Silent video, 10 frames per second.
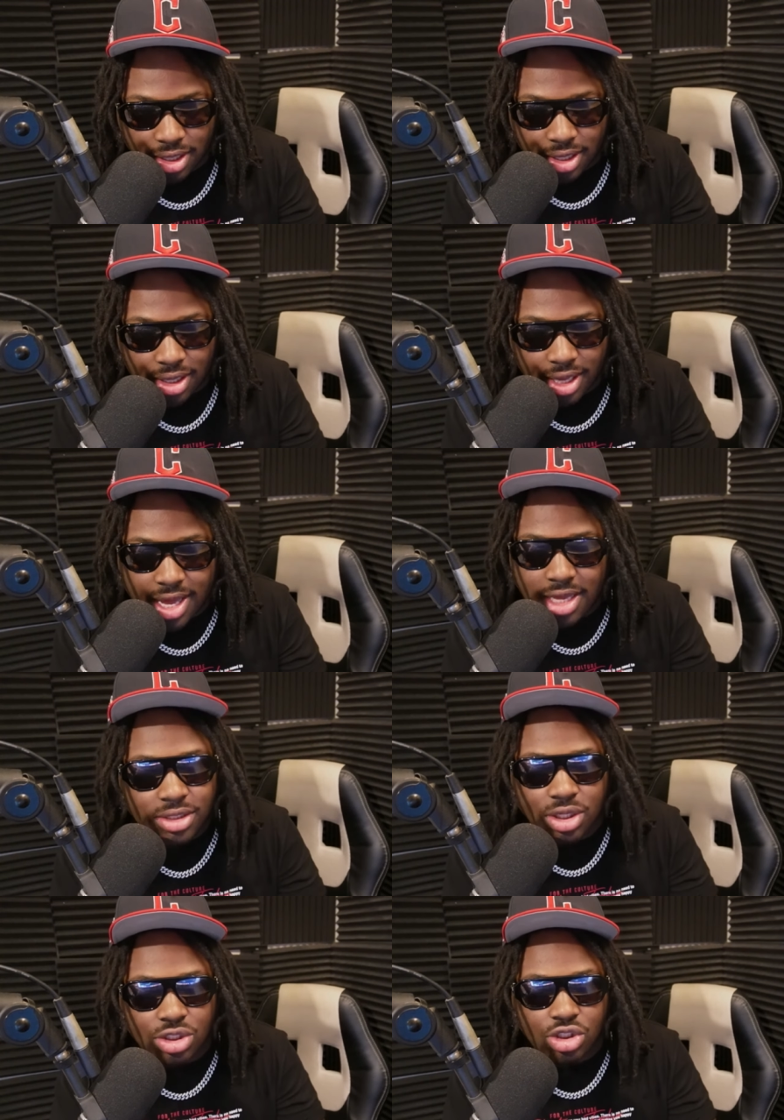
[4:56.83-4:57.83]
He is
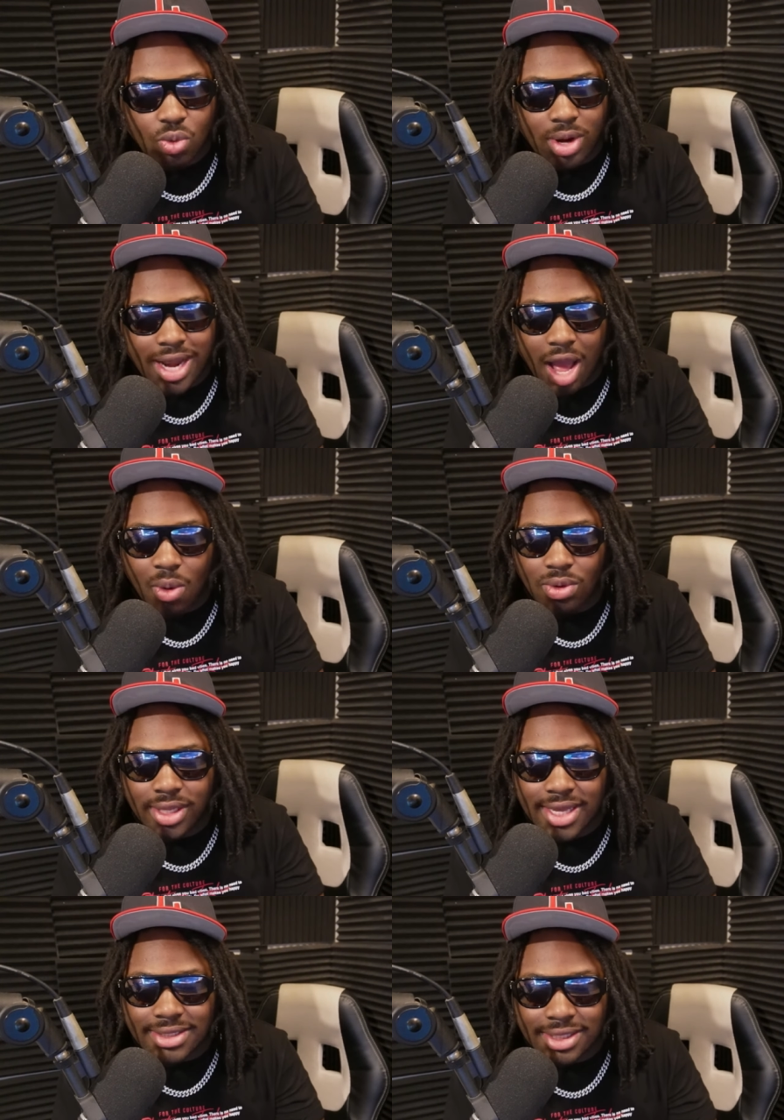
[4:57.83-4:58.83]
destroying not only
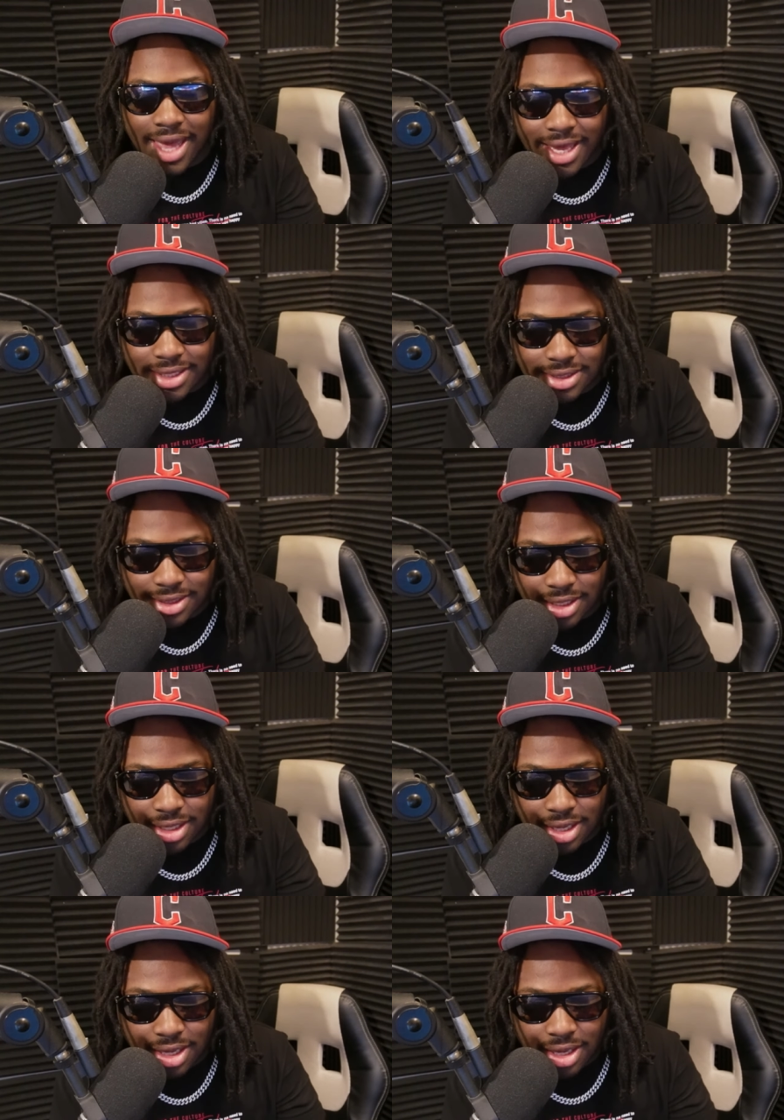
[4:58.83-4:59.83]
his legacy,
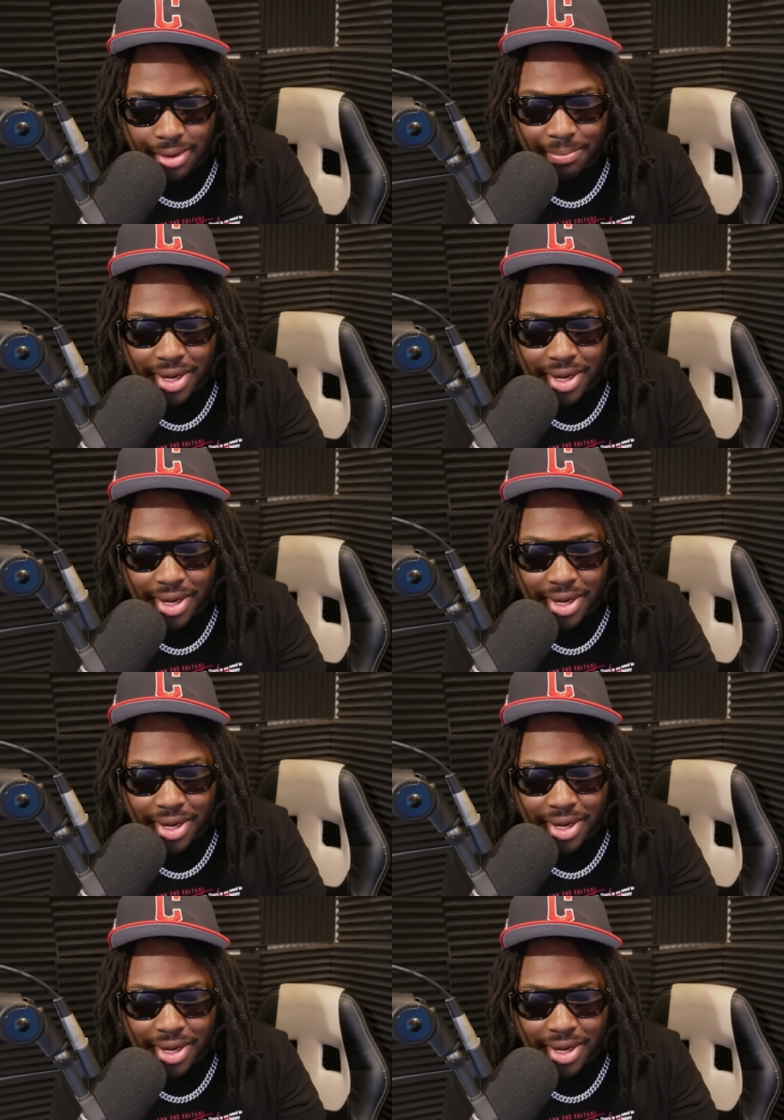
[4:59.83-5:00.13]
But he's